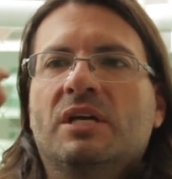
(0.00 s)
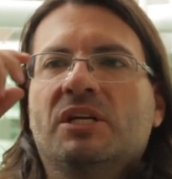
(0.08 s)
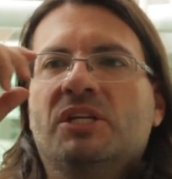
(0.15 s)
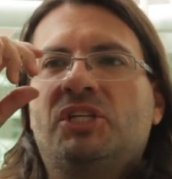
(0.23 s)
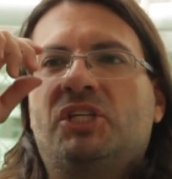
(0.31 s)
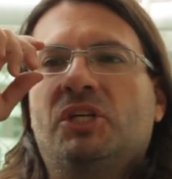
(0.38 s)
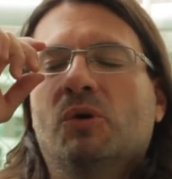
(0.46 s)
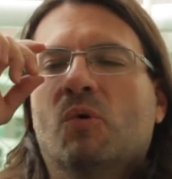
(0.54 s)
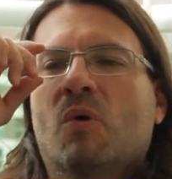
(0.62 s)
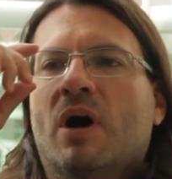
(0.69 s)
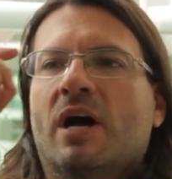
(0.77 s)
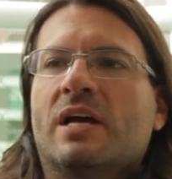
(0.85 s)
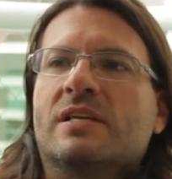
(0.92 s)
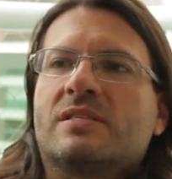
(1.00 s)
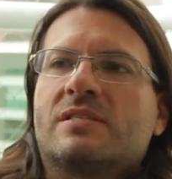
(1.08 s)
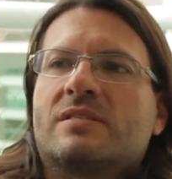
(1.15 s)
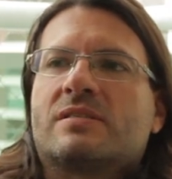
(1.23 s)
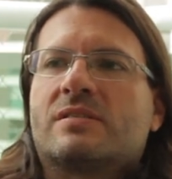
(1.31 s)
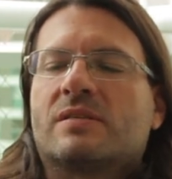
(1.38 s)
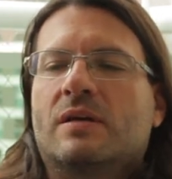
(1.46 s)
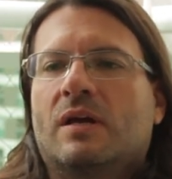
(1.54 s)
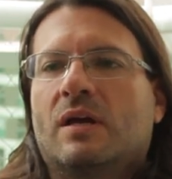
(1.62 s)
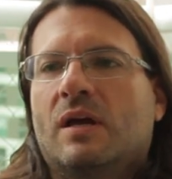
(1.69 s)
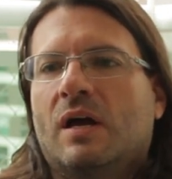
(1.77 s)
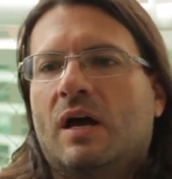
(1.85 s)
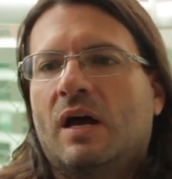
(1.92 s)
she was
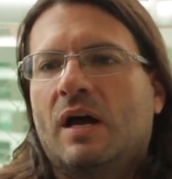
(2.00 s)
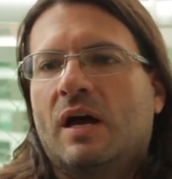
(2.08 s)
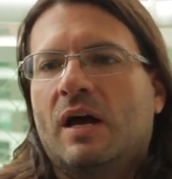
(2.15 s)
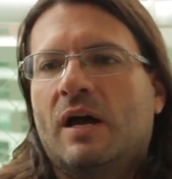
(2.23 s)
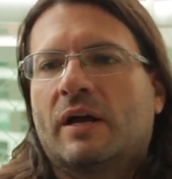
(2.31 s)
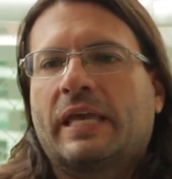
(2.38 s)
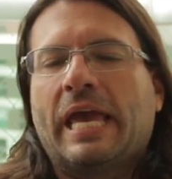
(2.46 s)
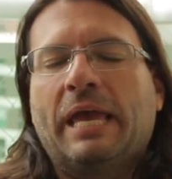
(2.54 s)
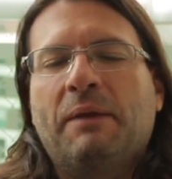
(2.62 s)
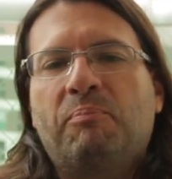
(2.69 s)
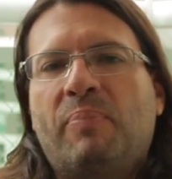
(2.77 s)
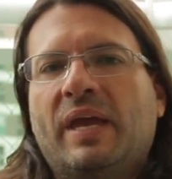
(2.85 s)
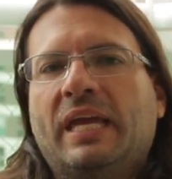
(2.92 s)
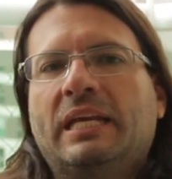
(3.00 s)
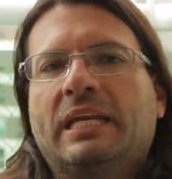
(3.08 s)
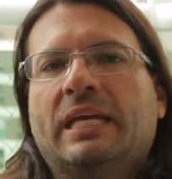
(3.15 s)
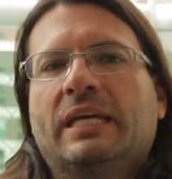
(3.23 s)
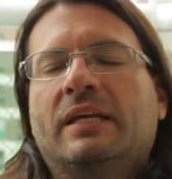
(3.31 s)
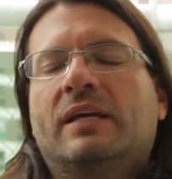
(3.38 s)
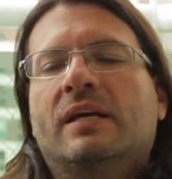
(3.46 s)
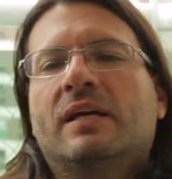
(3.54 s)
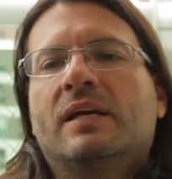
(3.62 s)
uh, campaigning